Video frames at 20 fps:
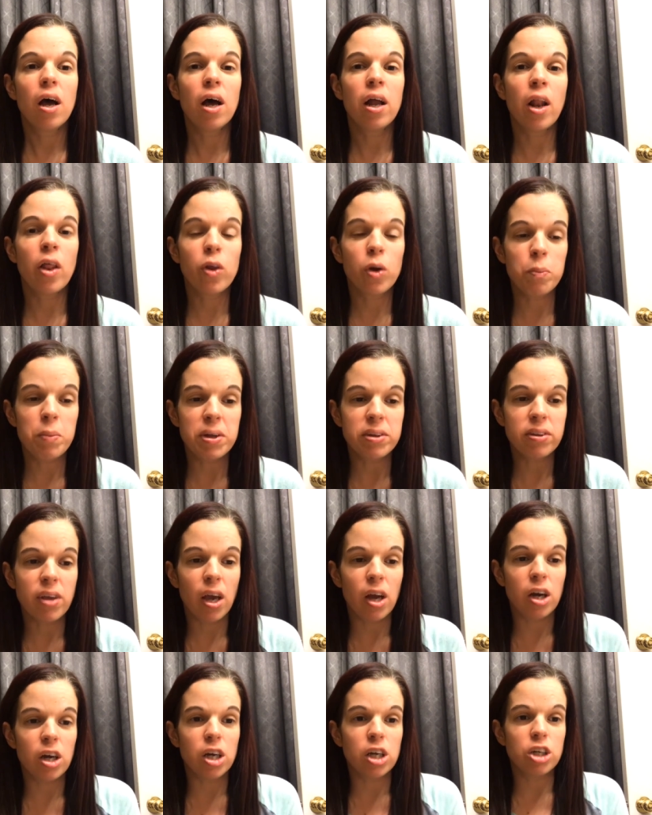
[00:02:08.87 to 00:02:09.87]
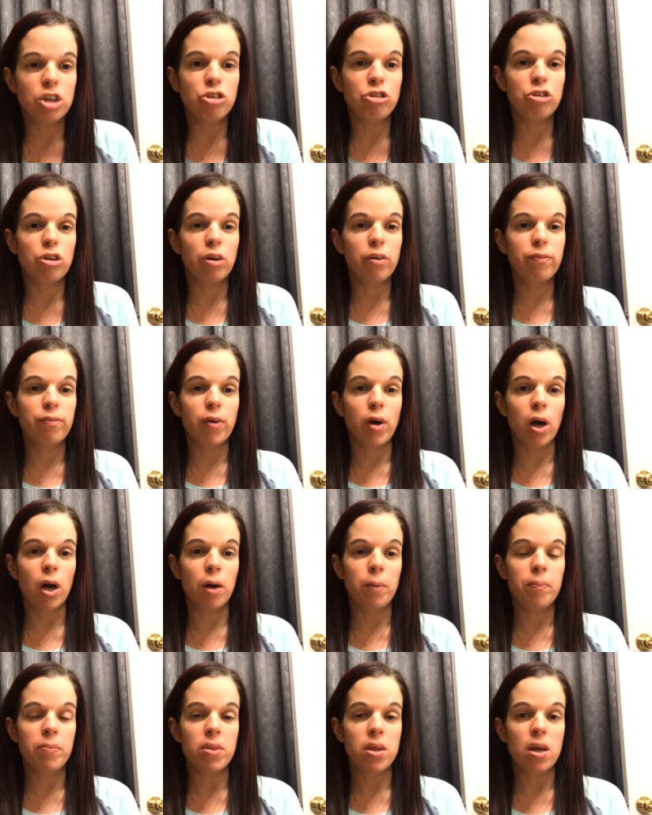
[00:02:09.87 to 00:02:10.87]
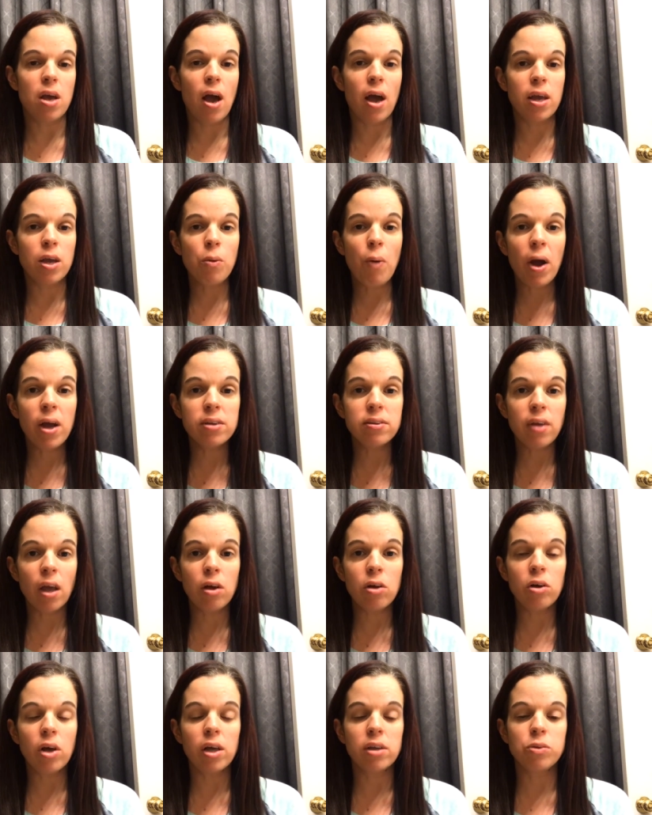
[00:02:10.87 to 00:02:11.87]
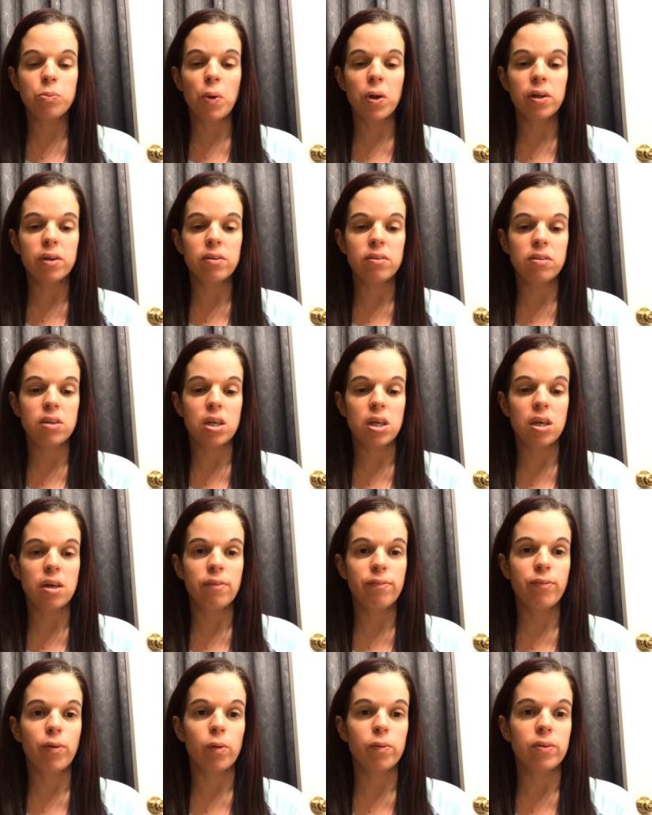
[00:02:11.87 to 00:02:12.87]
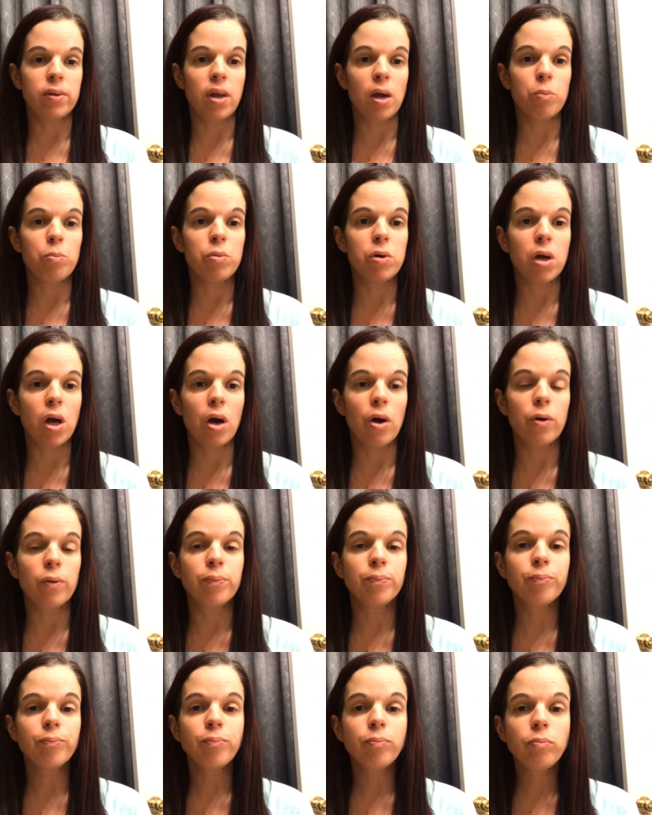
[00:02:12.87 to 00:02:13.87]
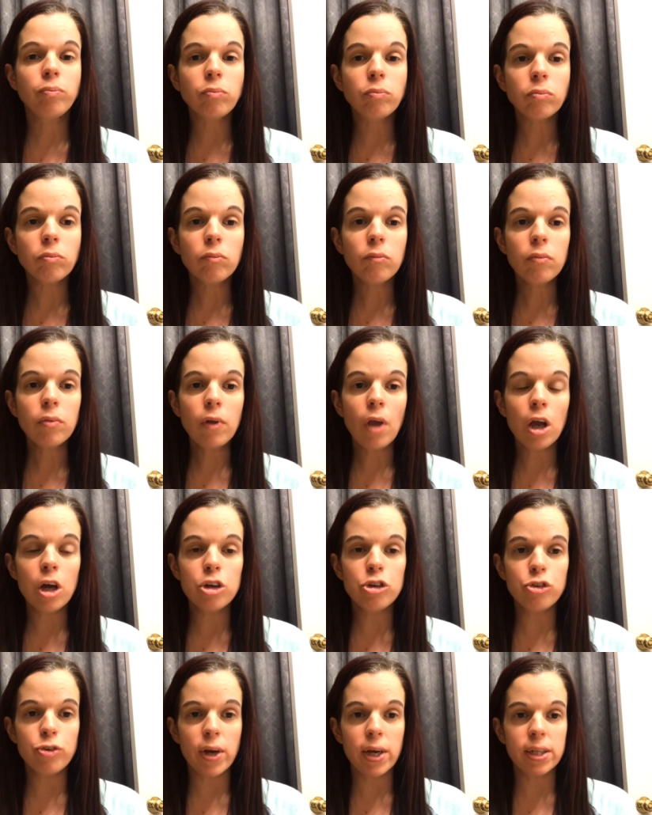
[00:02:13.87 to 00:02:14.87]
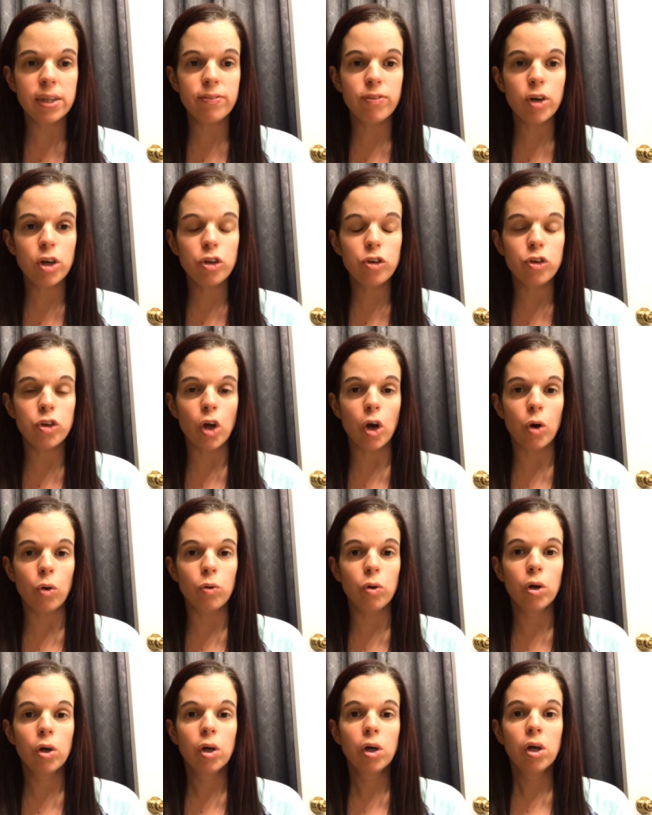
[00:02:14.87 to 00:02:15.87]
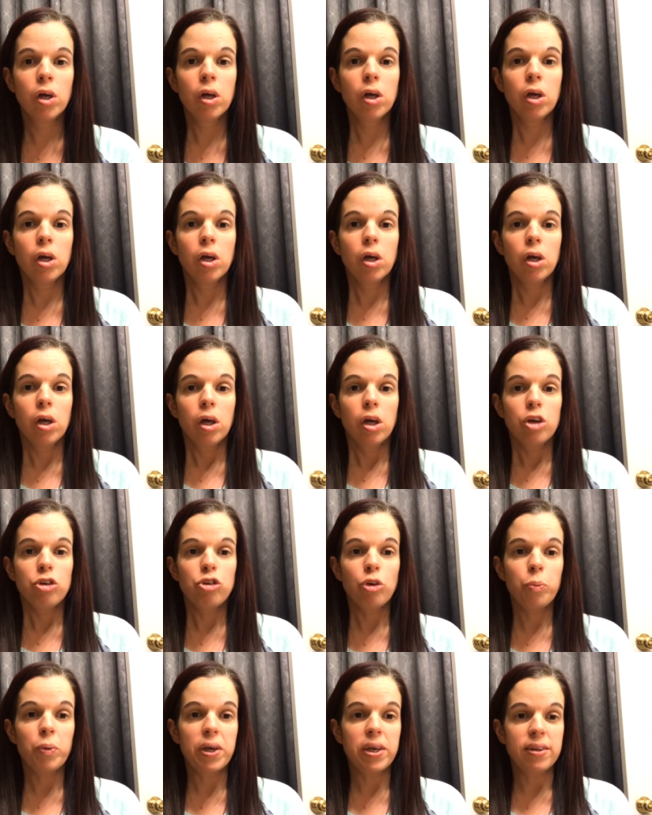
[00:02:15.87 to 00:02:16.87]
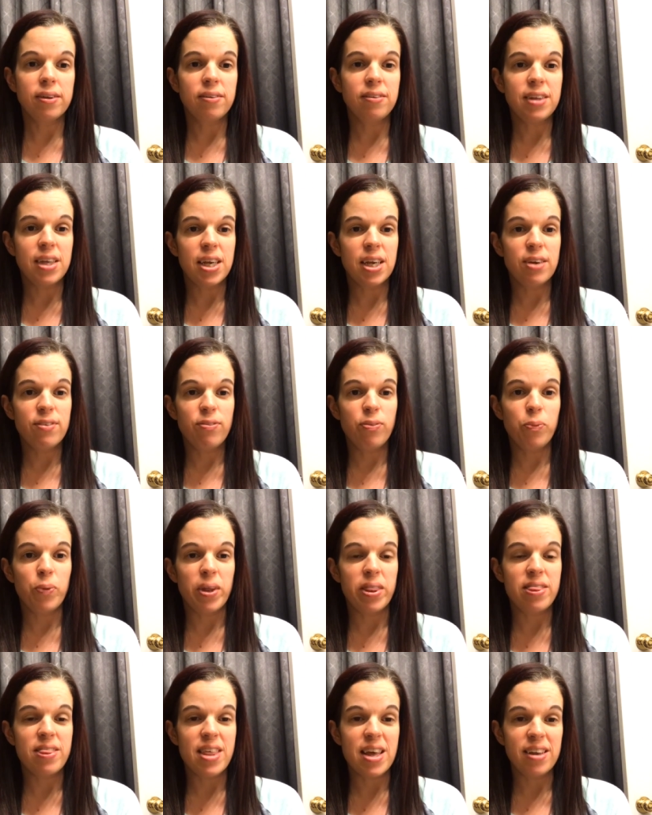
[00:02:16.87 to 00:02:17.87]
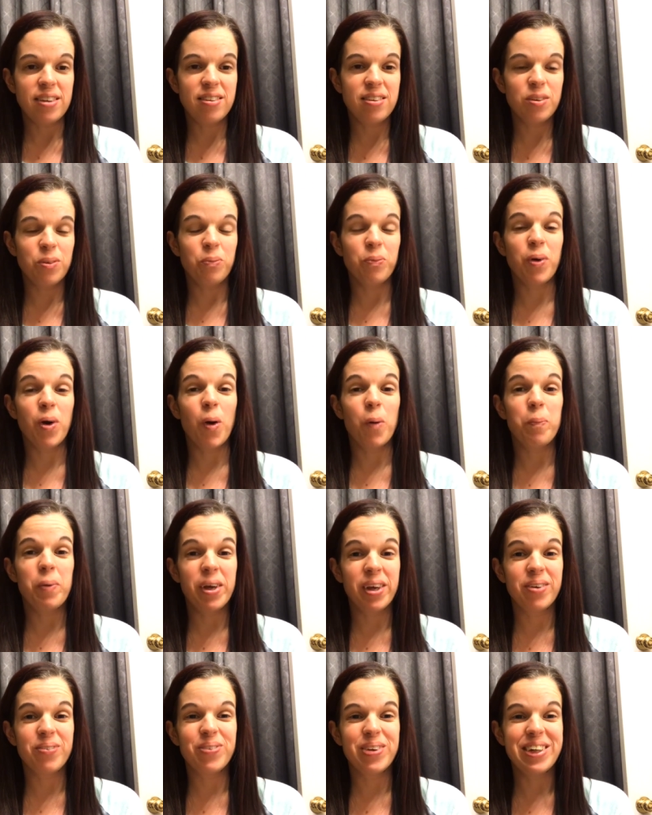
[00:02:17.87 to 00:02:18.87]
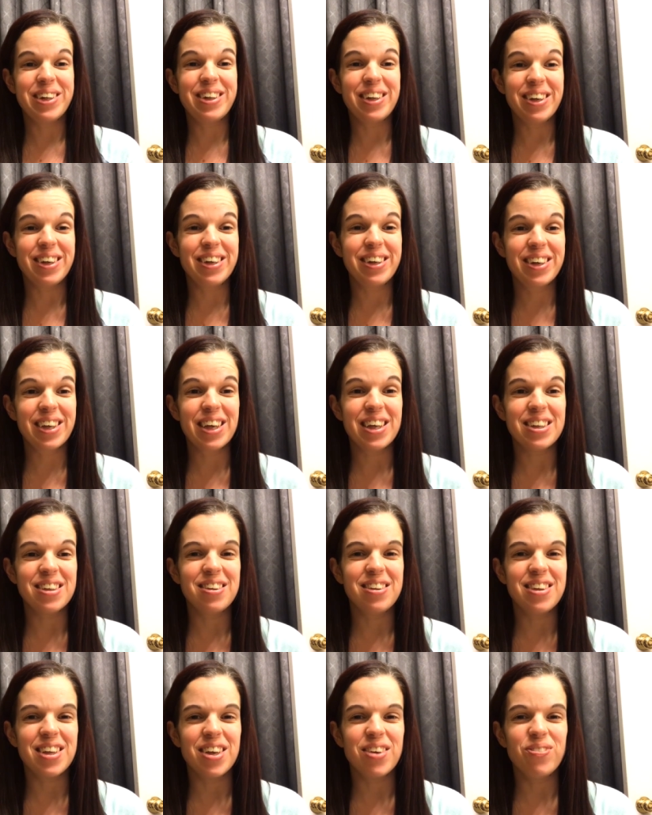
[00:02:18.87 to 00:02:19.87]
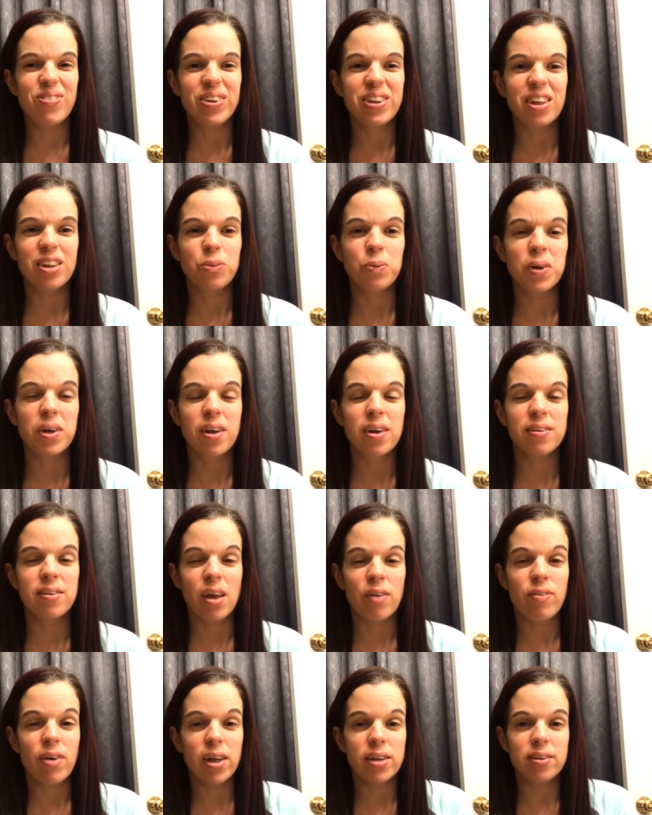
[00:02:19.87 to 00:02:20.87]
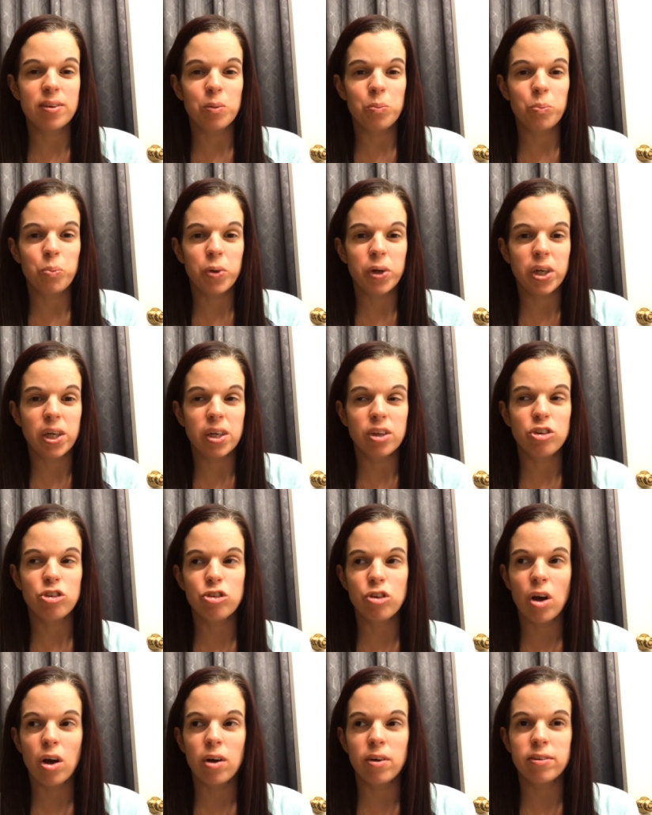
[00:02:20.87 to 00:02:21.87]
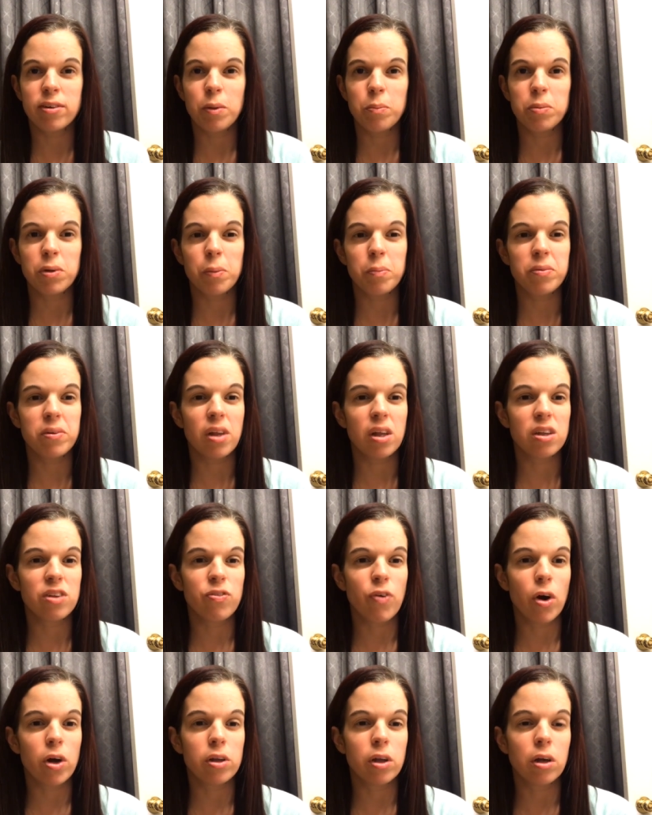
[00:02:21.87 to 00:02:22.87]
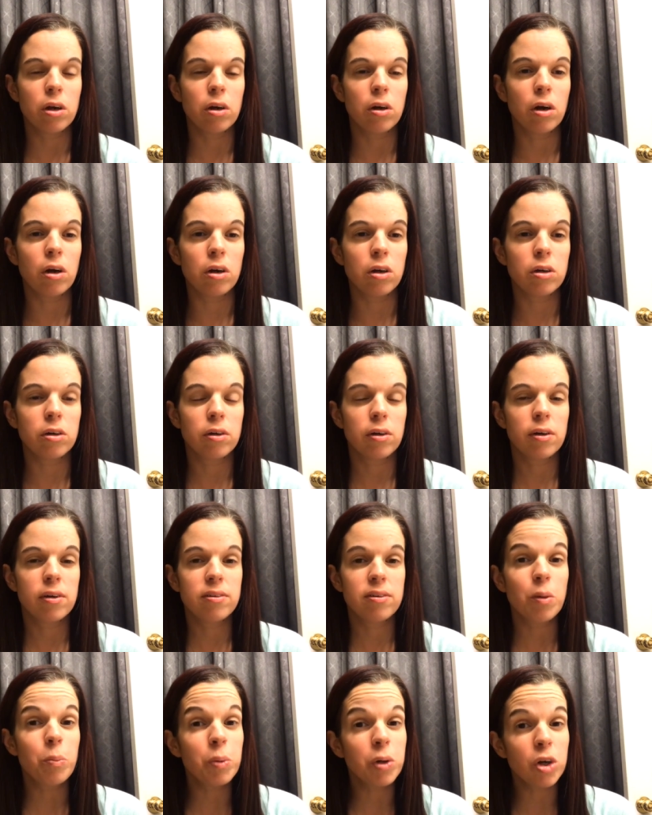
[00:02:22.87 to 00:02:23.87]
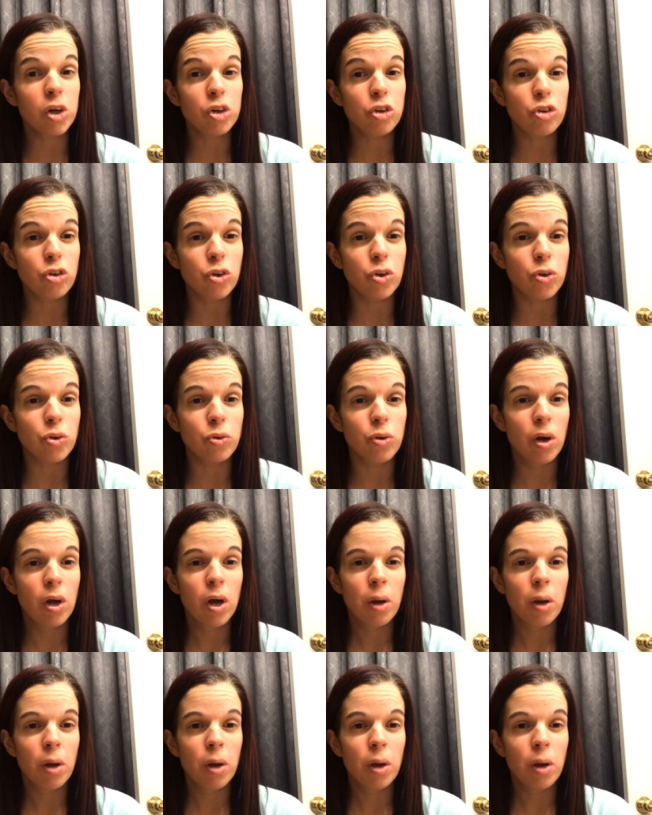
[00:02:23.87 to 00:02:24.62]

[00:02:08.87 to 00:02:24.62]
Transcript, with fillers: another miscarriage from the I U I cycle as well as the frozen embryo transfer. So should we conceive with this? And we're hoping we did conceive with this one because I've had some pretty strong symptoms thus far that are, are similar to